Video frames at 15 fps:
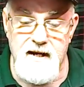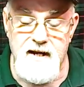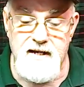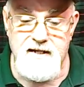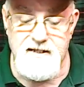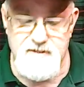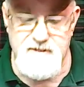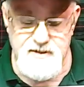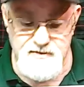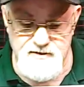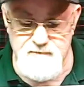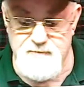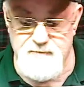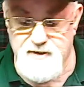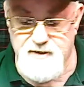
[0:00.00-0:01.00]
because it used to
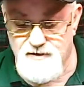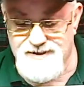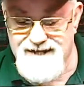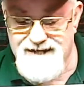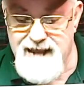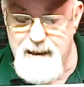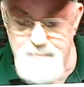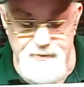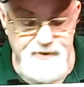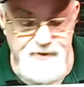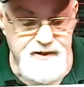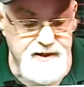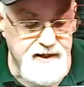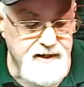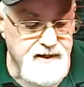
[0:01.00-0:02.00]
be called Camera,
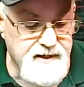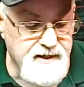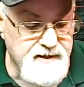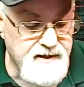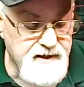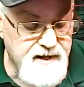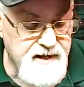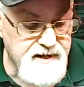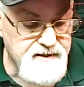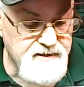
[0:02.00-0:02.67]
didn't they?